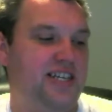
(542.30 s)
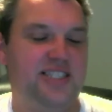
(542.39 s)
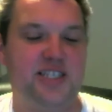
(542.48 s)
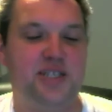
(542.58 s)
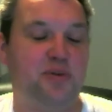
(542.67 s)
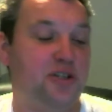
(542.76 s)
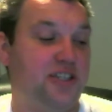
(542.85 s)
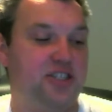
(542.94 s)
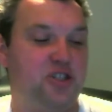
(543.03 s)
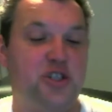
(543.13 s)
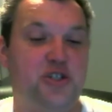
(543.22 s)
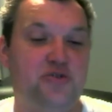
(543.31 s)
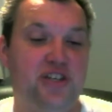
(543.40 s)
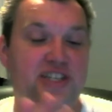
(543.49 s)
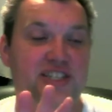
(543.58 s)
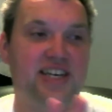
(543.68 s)
this button, it turns
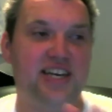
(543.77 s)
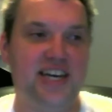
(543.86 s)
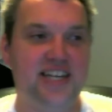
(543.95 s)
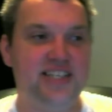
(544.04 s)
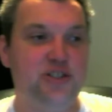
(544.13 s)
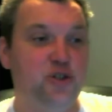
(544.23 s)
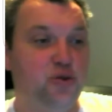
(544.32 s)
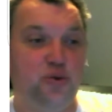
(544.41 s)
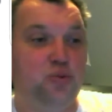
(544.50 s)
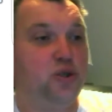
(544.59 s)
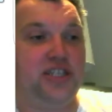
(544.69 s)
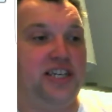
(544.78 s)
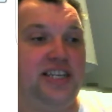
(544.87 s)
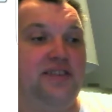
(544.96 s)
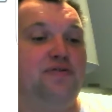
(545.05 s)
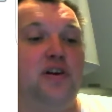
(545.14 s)
red, and you wouldn't get
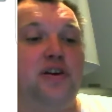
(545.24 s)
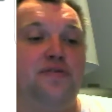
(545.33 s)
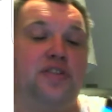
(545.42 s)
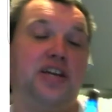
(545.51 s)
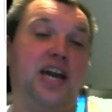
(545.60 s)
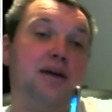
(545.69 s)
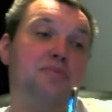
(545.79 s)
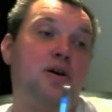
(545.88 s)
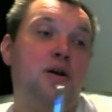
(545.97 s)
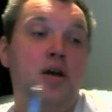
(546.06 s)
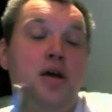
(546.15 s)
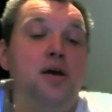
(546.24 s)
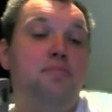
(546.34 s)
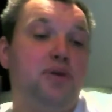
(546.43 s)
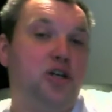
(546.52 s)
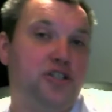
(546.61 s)
in front of the camera,
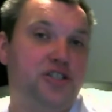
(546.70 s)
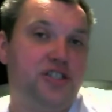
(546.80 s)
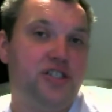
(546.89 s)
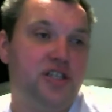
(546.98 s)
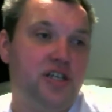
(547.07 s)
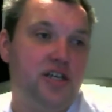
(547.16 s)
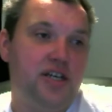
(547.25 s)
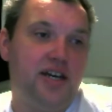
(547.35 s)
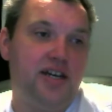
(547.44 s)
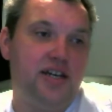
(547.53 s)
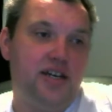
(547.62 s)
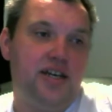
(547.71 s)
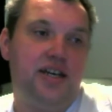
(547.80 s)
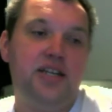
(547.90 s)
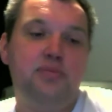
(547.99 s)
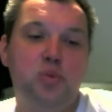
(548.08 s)
because
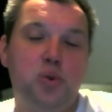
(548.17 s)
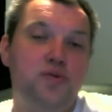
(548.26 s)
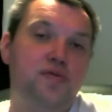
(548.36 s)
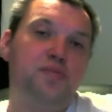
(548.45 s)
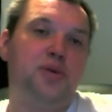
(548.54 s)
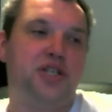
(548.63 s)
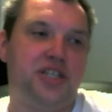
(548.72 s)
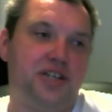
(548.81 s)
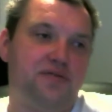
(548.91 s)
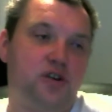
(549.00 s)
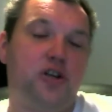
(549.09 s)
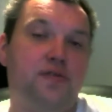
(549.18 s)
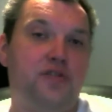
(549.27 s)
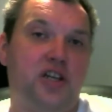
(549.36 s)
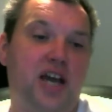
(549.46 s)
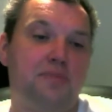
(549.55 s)
any movement in front of
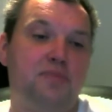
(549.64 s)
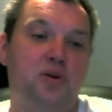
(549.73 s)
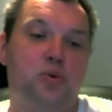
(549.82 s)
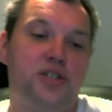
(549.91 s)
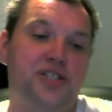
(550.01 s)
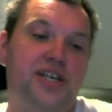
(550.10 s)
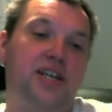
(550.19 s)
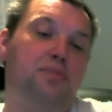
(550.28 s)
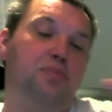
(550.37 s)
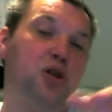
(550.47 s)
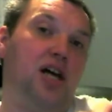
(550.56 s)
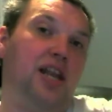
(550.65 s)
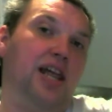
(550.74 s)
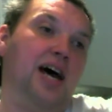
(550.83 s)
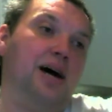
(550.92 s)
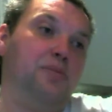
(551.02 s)
the camera will set up the
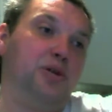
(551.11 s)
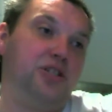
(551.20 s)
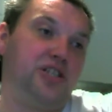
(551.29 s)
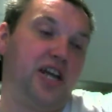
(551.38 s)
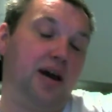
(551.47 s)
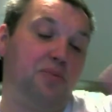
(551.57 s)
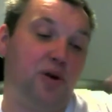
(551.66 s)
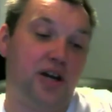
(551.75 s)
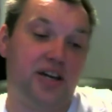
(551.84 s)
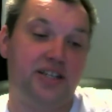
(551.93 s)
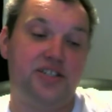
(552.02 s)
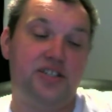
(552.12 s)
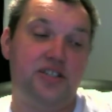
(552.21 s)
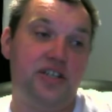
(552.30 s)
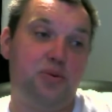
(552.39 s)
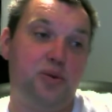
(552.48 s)
alarm on this camera, and
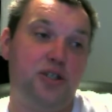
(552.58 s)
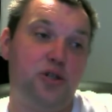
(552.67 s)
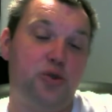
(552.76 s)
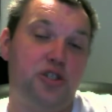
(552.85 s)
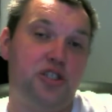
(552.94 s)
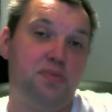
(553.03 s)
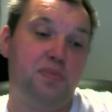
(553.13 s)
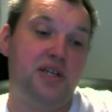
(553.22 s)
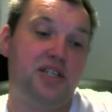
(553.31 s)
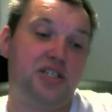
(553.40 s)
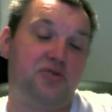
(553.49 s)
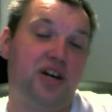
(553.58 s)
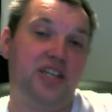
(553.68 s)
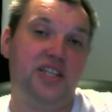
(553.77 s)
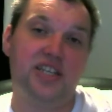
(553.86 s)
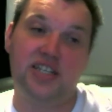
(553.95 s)
it will use the speakers right
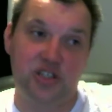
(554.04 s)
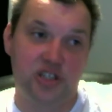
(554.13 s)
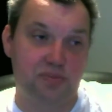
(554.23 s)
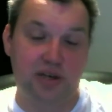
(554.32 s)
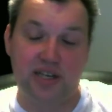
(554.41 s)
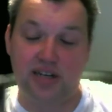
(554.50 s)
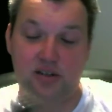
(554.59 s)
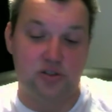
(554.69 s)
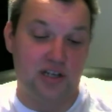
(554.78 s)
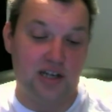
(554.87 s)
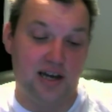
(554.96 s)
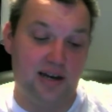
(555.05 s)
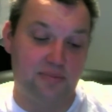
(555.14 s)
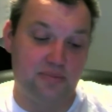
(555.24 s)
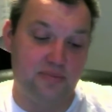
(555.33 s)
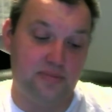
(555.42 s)
here and just make out
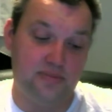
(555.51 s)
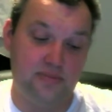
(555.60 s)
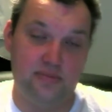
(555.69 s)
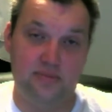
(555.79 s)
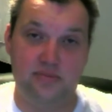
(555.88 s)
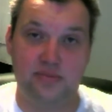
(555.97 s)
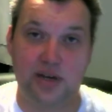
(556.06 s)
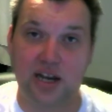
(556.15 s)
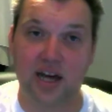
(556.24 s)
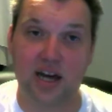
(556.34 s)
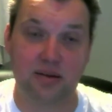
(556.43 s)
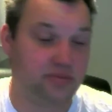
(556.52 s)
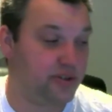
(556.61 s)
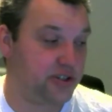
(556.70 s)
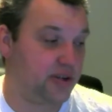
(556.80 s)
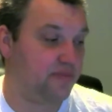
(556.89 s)
alarm, alarm,
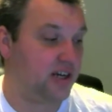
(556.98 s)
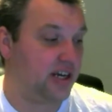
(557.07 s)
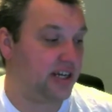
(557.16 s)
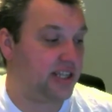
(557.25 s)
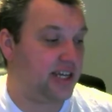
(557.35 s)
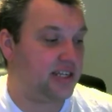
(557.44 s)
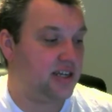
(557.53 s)
or something like that.